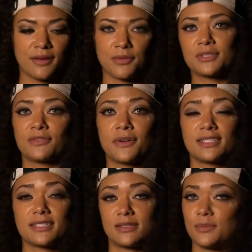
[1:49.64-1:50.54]
everyone's
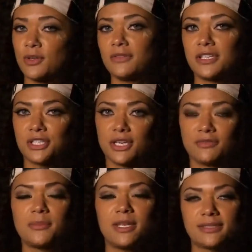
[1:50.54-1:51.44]
voices as motivation
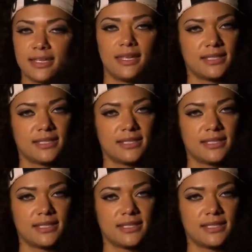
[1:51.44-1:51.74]
for me to stay in